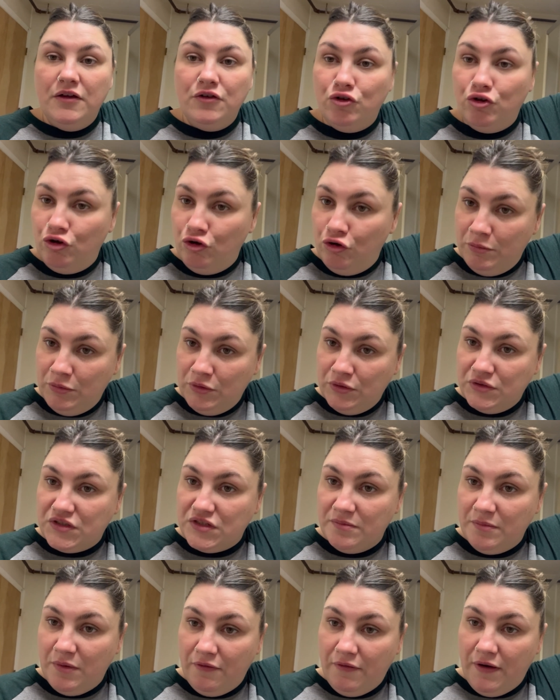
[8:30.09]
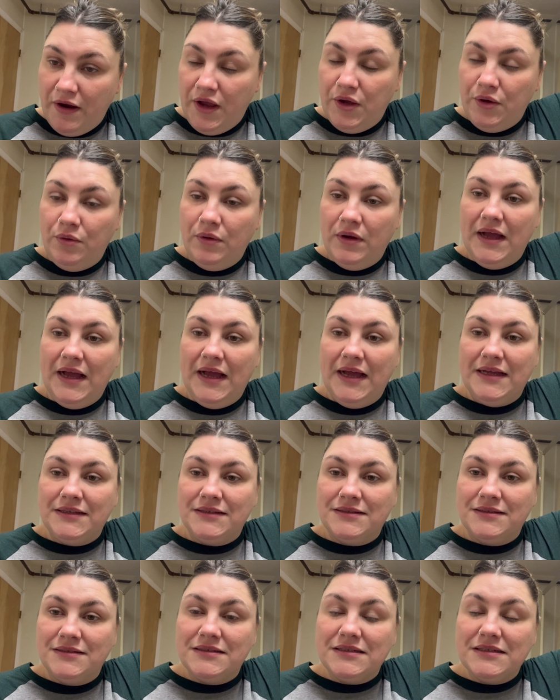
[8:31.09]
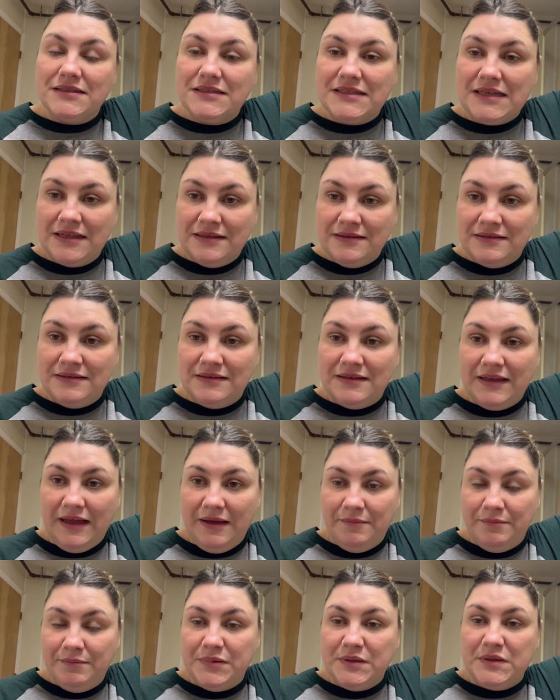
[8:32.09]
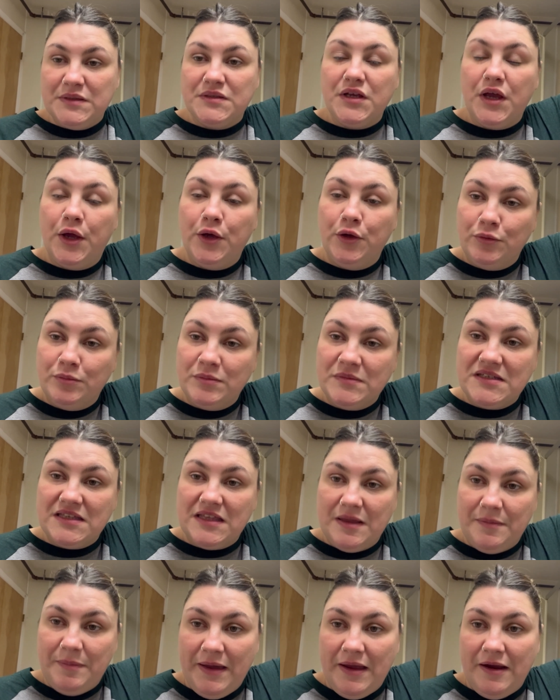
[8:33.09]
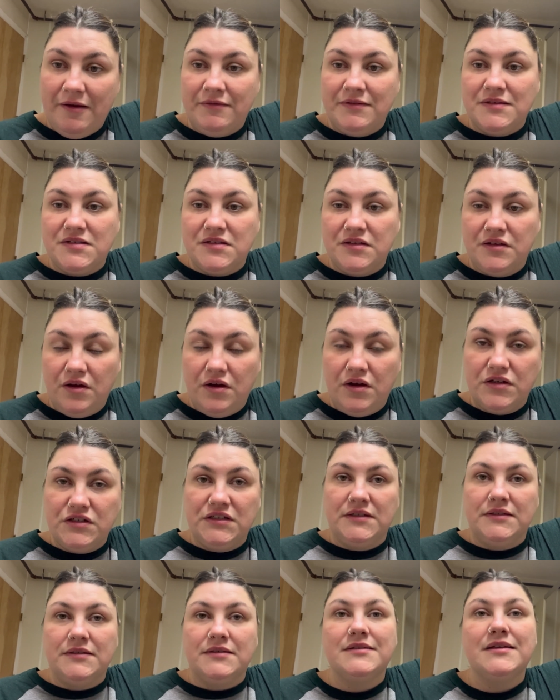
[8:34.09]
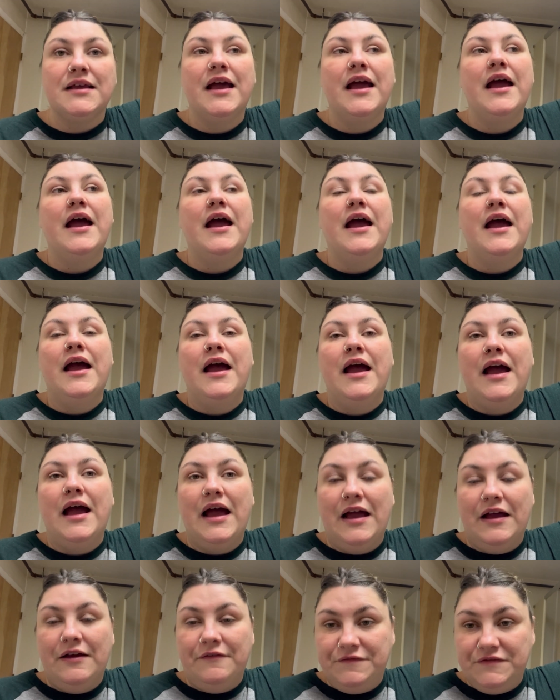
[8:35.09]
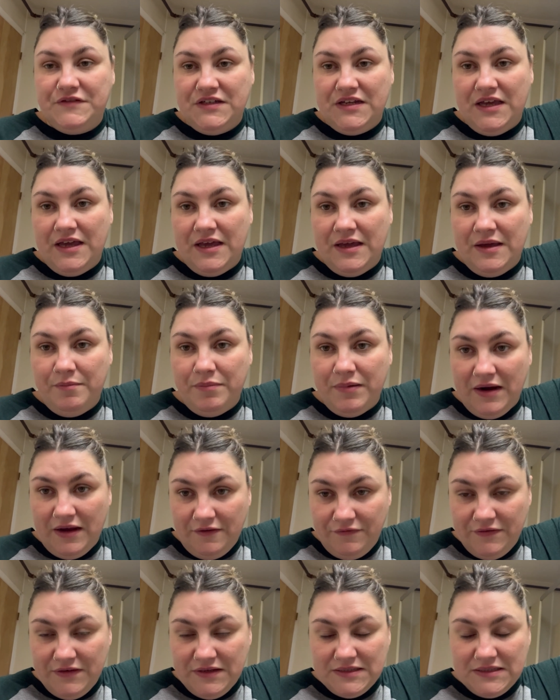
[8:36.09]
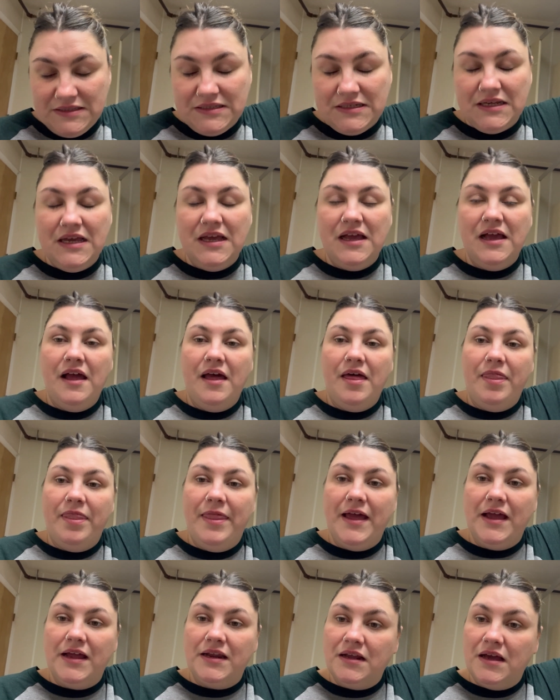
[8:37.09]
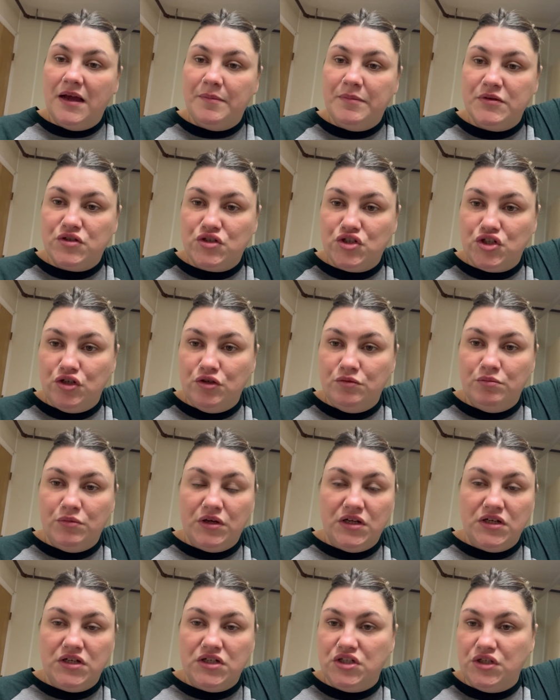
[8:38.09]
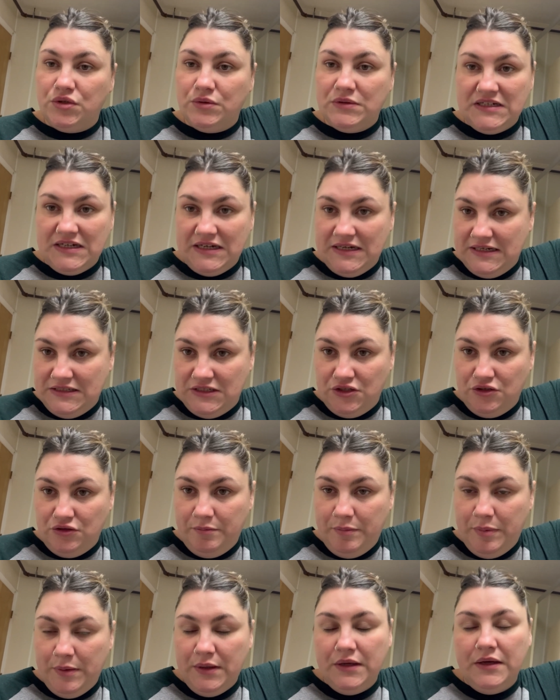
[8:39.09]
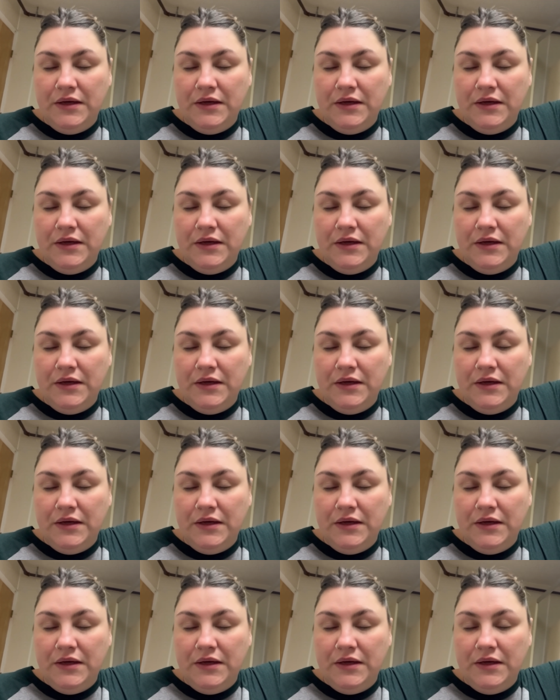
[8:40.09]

normal tomorrow and sending the campers home to their parents and guardians after breakfast. Then I presume we're going to do a tidy up